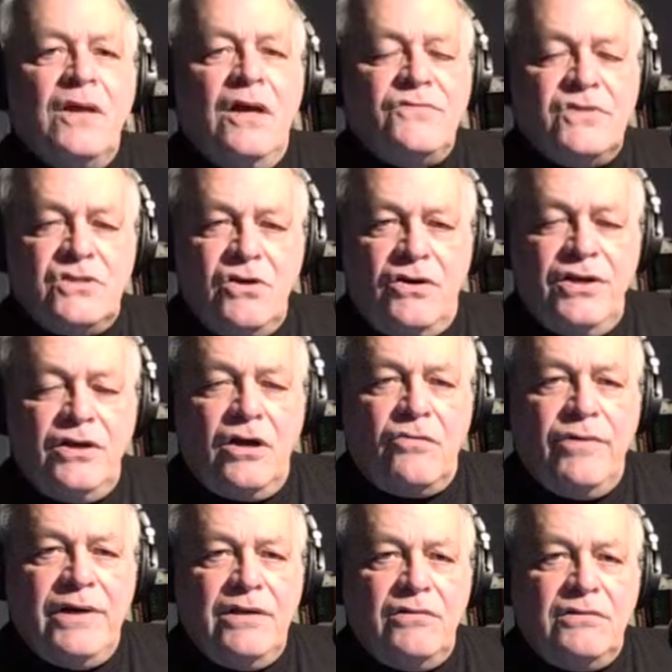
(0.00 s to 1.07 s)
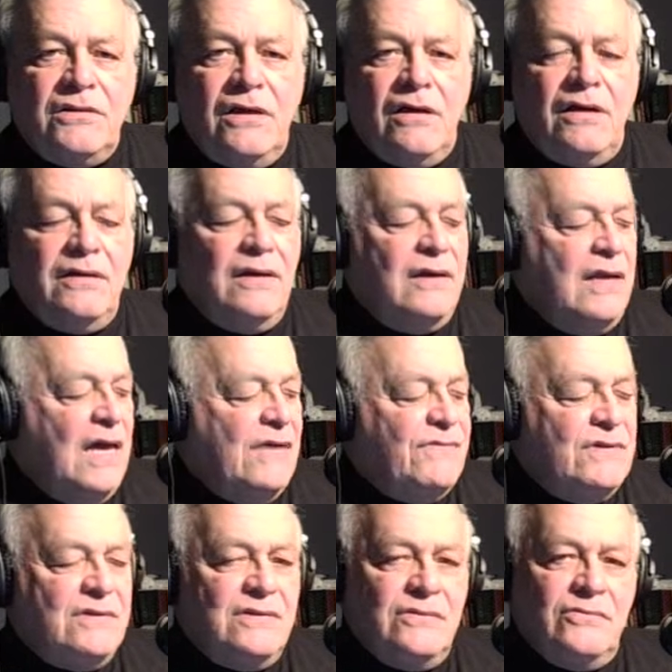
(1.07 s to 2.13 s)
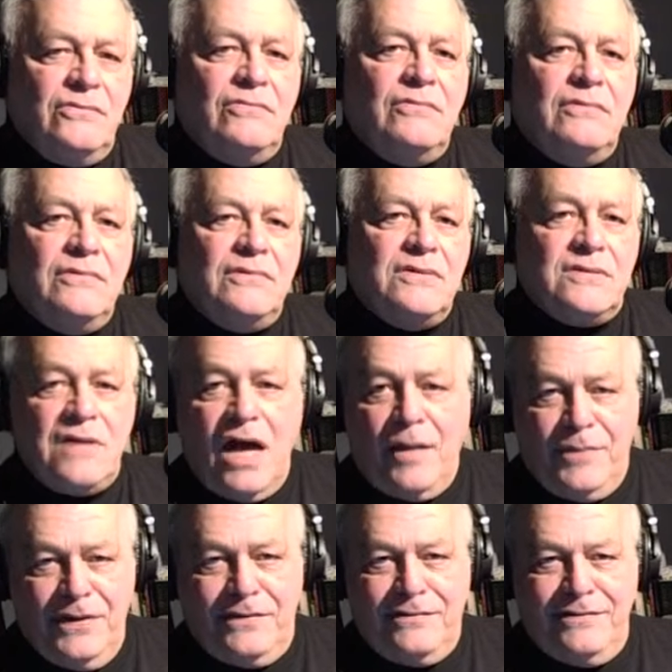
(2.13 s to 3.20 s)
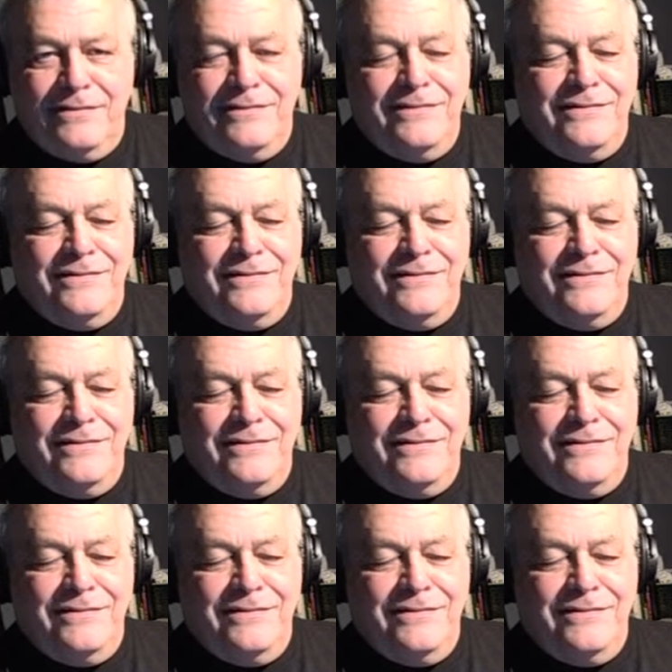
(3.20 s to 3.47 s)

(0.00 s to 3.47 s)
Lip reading: of starting our radiothon and having to stop it